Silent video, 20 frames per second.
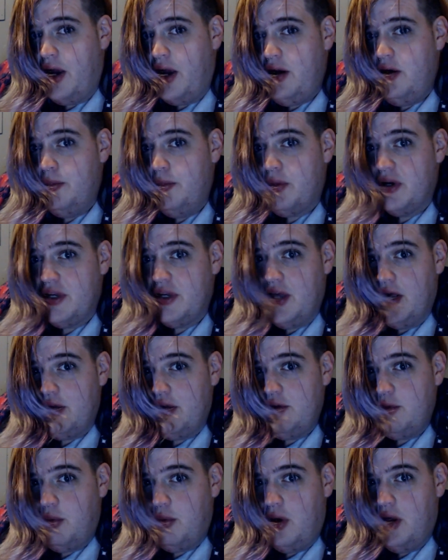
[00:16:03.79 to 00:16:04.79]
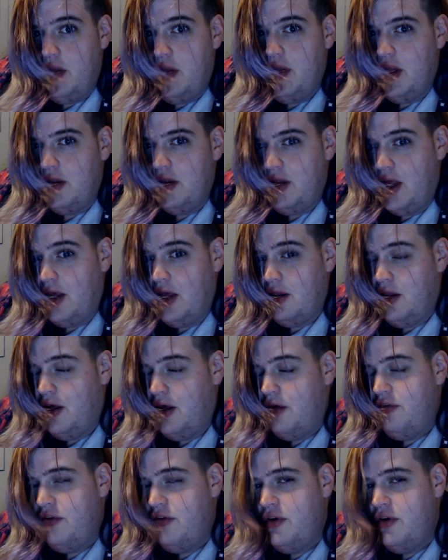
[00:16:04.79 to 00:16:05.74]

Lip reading: who protects the one that they love.